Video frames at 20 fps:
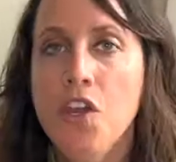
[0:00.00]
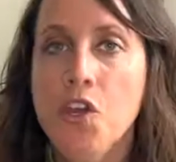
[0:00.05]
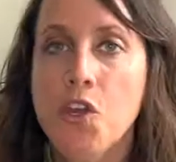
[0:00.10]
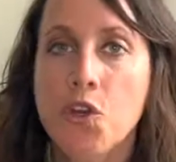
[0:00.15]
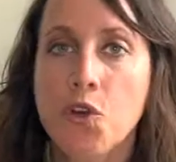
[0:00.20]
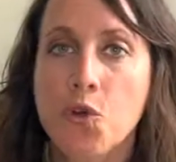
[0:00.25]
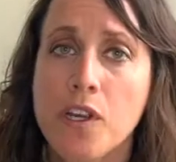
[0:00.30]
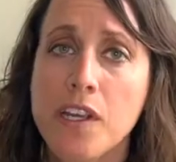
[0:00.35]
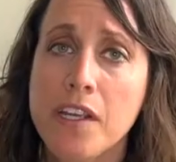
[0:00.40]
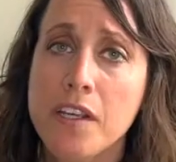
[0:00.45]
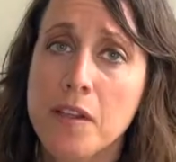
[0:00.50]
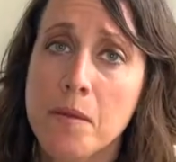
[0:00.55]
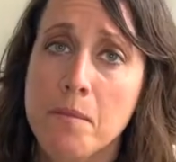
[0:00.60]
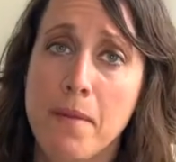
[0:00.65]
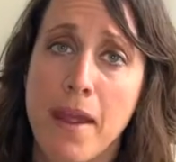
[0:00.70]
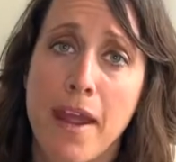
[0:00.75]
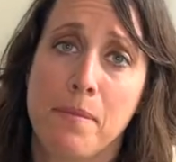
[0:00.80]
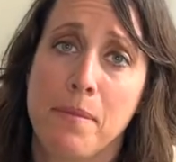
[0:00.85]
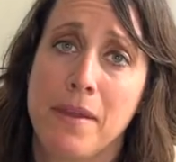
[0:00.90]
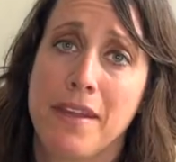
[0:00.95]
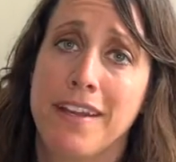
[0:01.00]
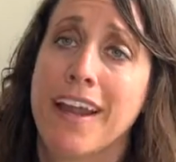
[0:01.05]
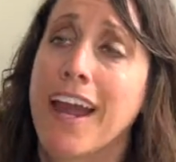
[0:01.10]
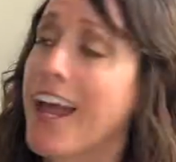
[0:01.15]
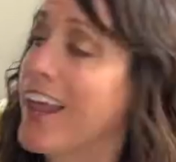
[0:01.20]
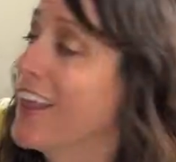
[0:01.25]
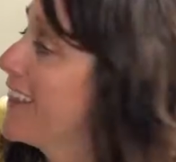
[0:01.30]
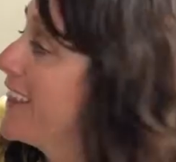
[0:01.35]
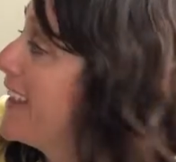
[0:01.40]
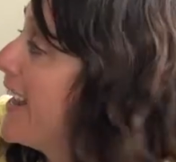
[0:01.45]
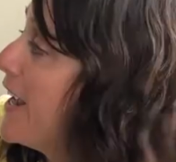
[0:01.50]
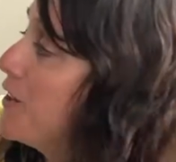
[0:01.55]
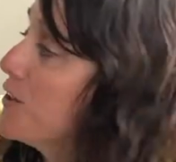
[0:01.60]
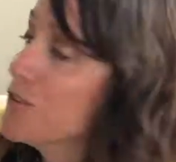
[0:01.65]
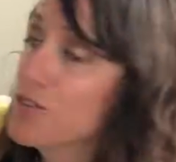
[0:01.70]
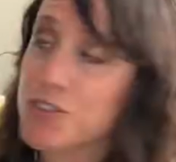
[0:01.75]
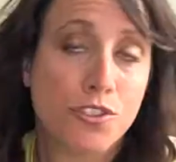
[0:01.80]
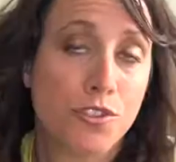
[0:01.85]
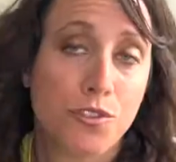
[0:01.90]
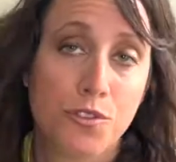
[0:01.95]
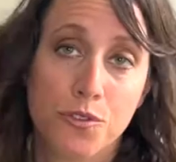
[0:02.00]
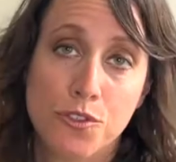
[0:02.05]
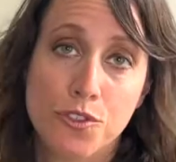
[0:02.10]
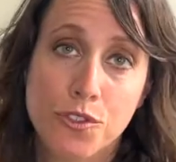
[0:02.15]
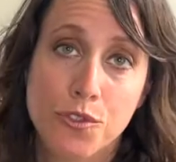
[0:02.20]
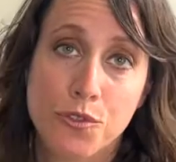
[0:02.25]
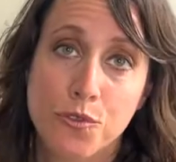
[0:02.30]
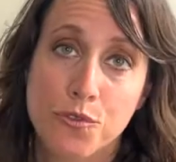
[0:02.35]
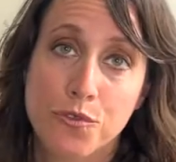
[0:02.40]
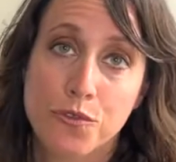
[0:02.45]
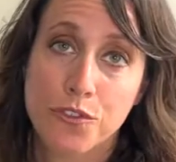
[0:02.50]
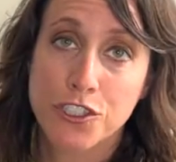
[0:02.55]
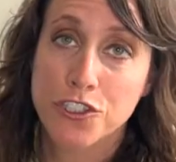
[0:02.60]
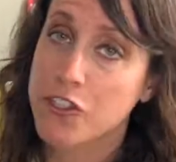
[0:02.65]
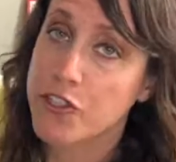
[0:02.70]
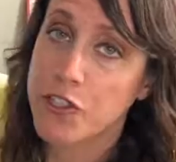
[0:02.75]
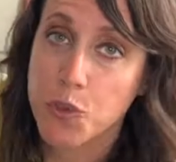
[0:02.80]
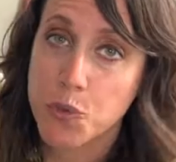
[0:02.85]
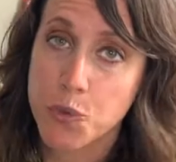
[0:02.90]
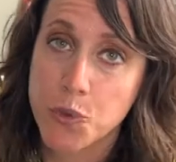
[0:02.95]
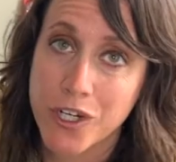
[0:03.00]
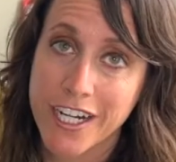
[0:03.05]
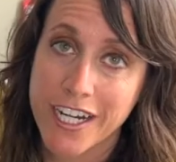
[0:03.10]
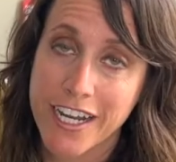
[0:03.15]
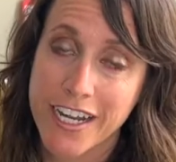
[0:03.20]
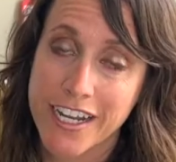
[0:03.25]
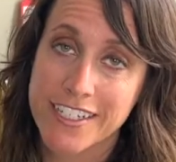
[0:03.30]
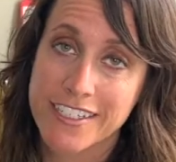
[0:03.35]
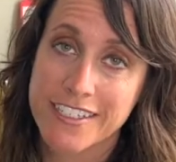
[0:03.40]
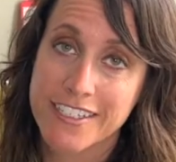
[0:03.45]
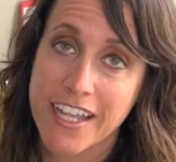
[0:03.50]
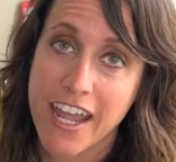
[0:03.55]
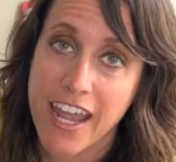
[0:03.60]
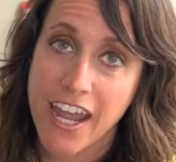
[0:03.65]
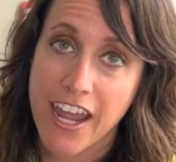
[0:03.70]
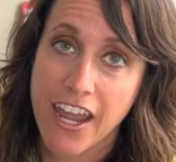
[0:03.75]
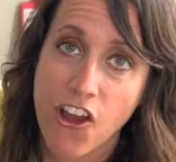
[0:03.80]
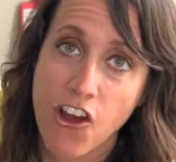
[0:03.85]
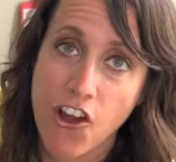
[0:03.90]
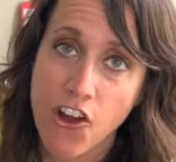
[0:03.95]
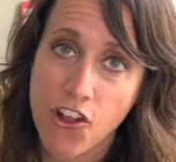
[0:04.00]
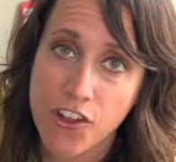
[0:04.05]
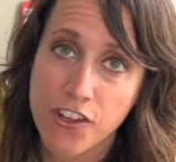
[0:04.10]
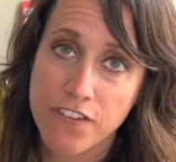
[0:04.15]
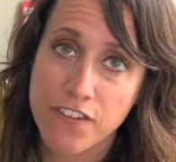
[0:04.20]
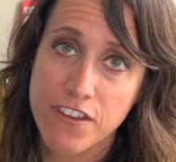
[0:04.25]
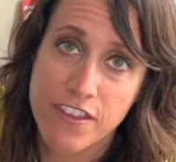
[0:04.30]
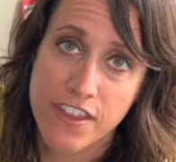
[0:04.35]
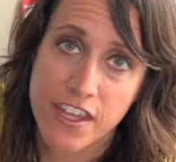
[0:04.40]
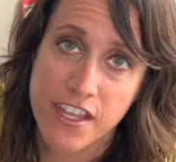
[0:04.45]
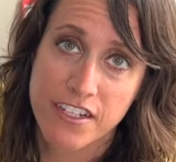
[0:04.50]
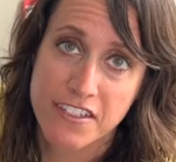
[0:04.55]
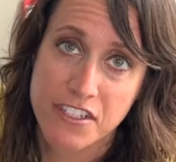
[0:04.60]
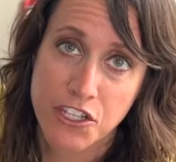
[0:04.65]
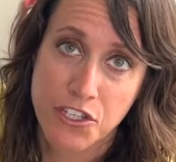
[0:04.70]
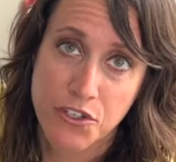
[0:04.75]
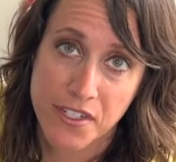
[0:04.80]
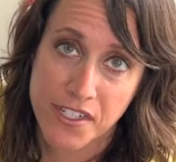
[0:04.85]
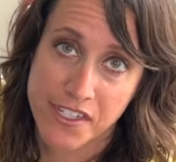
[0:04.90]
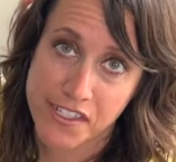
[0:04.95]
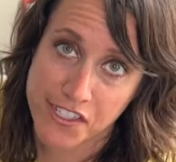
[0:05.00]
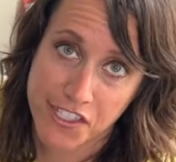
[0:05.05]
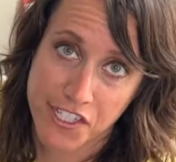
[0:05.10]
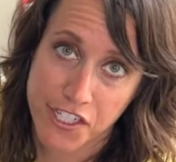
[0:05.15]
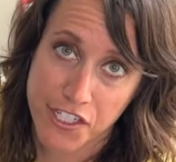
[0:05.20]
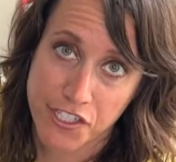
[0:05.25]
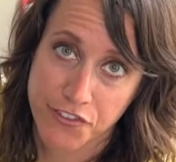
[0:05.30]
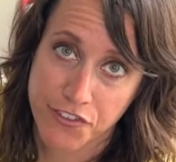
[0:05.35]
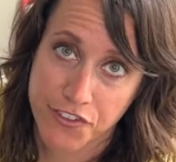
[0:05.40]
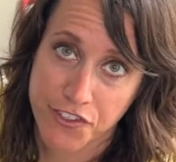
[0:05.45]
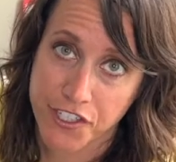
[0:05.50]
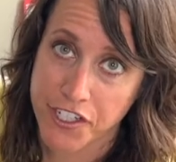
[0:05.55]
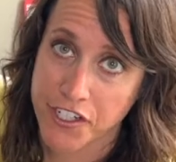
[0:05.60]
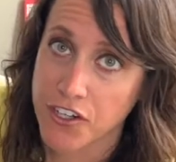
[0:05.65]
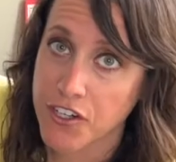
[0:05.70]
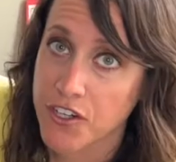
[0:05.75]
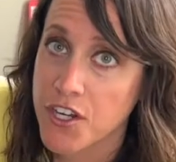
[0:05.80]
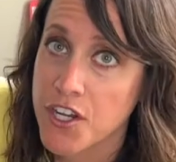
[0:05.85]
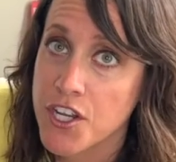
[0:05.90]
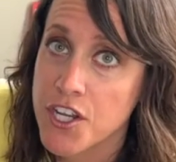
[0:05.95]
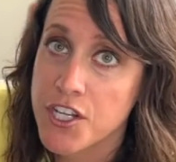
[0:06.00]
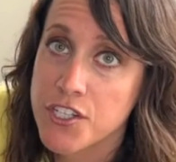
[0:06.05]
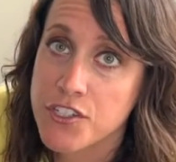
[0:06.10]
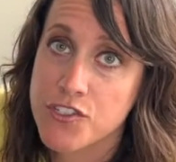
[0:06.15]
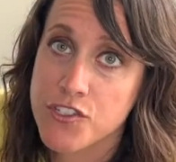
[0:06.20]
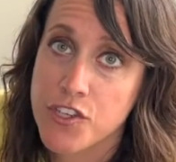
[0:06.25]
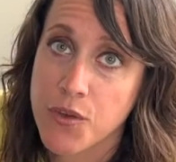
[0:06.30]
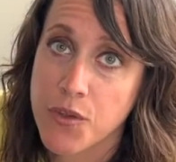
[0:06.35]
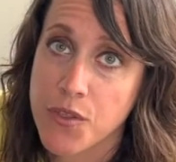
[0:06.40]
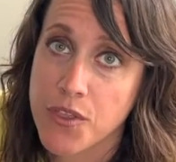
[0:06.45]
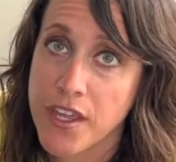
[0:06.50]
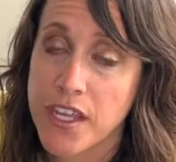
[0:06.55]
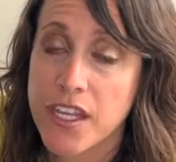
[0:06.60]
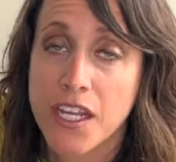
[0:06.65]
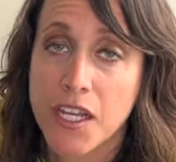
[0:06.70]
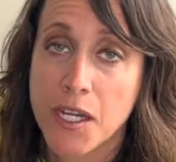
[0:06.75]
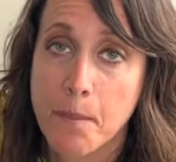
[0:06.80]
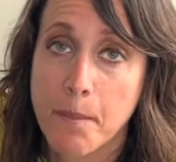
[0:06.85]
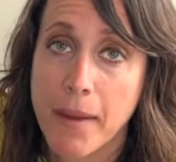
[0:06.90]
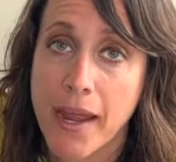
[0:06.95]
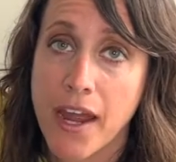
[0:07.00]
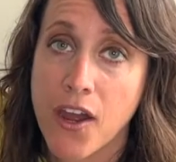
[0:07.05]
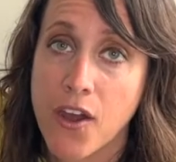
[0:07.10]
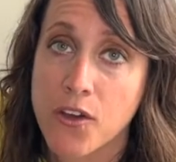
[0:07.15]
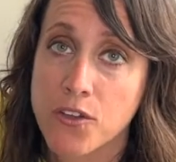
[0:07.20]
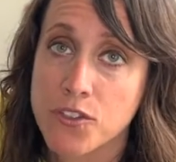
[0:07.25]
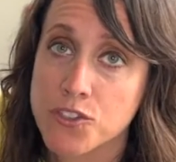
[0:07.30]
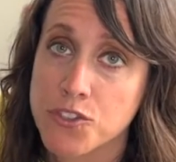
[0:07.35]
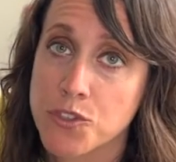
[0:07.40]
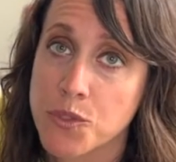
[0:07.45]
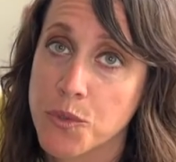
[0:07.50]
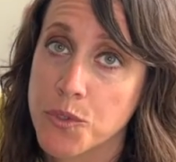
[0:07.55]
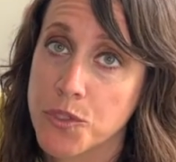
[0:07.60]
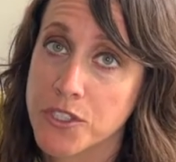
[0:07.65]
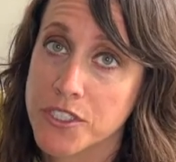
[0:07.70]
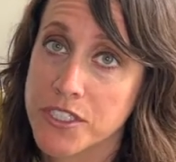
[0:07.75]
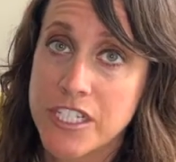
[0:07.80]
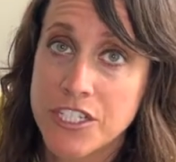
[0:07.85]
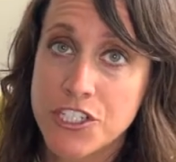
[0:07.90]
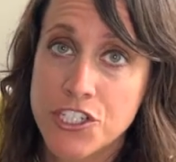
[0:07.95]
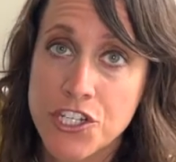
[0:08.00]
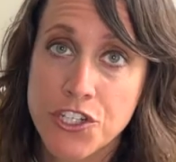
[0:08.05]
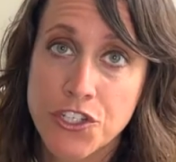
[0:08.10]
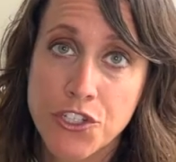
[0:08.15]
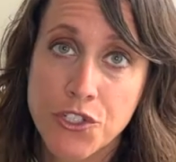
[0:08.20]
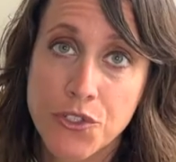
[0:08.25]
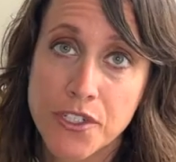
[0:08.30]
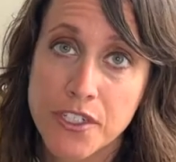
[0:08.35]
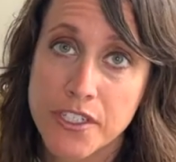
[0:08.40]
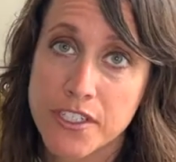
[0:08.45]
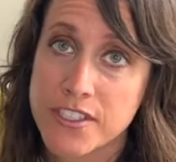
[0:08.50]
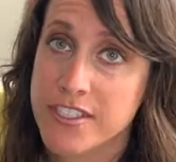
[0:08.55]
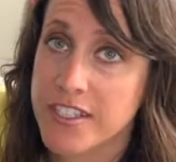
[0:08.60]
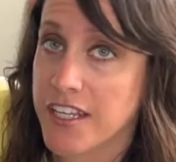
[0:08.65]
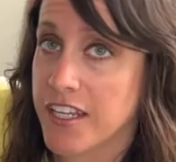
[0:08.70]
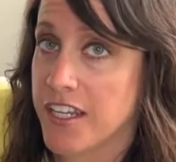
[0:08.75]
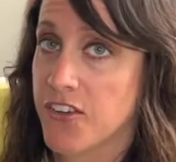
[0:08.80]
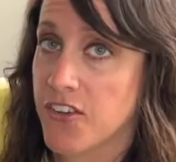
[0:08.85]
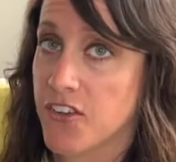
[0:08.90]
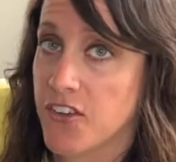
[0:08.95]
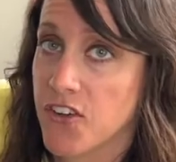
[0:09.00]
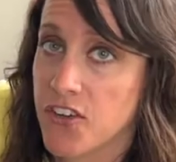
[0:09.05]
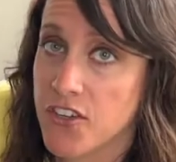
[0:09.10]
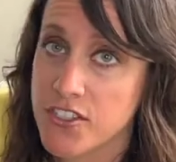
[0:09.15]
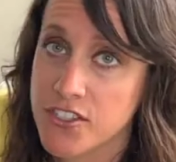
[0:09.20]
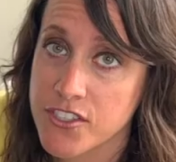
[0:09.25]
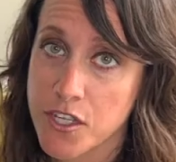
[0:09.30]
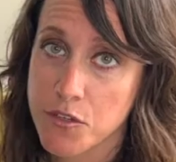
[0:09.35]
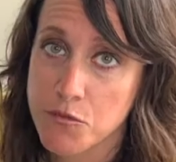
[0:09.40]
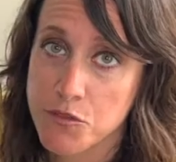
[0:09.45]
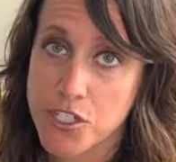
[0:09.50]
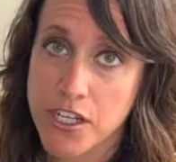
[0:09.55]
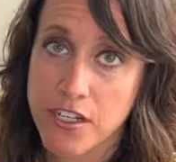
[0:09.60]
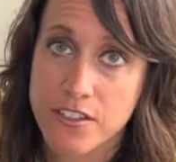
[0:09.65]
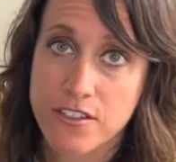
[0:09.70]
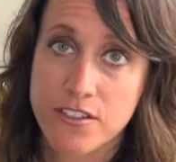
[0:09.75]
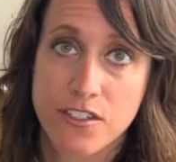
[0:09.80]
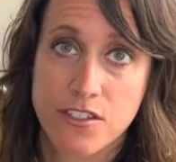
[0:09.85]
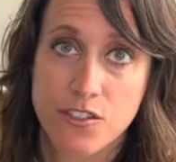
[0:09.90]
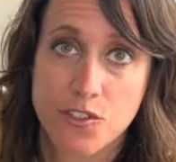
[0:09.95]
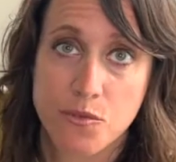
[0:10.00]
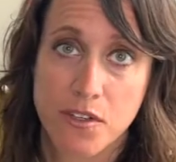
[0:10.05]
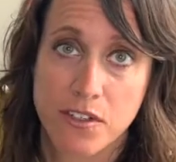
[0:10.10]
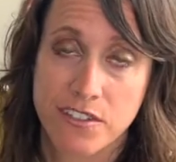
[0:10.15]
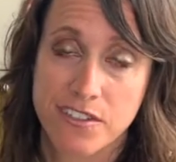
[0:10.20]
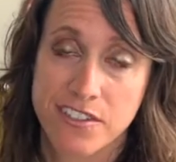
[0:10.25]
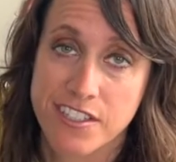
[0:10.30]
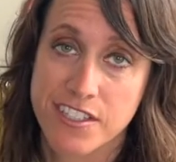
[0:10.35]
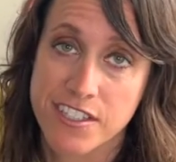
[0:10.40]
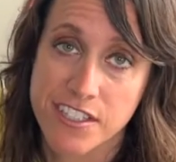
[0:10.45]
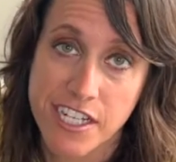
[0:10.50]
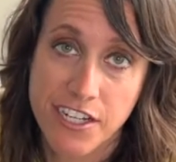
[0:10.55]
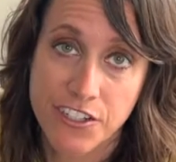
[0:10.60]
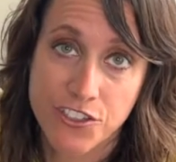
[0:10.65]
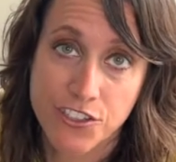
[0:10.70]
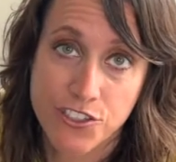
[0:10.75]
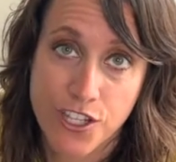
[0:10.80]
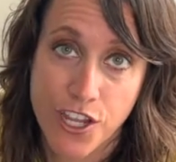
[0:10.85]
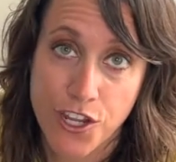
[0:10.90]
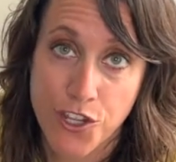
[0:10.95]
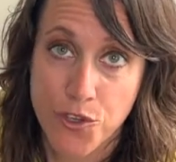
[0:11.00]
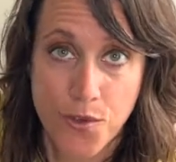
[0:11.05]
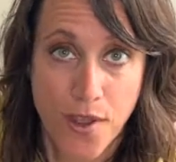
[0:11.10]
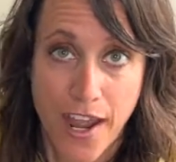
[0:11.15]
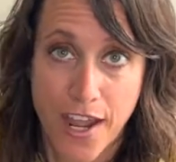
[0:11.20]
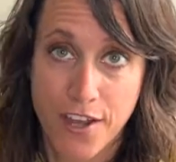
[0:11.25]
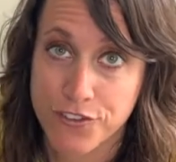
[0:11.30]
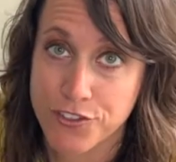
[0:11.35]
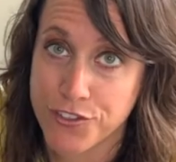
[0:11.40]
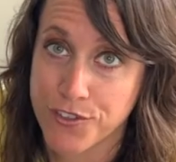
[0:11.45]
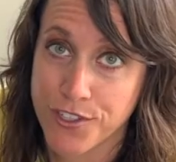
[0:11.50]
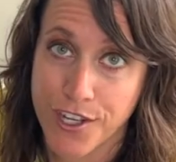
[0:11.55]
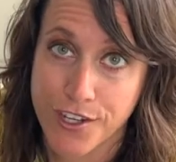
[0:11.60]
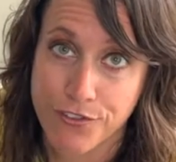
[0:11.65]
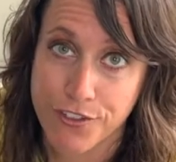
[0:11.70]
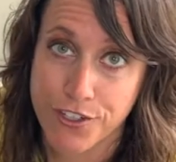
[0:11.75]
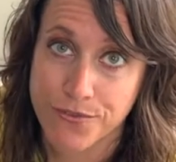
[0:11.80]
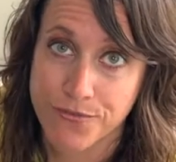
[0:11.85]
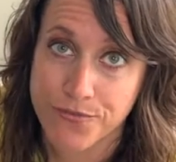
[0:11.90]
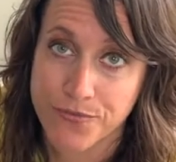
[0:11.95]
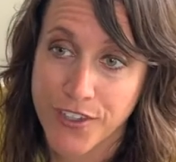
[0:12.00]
Curriculum mapping allows you to visually organize all of the things that you need to teach for the year. So thinking about your teaching units in all subjects as well as the standards that you have to cover.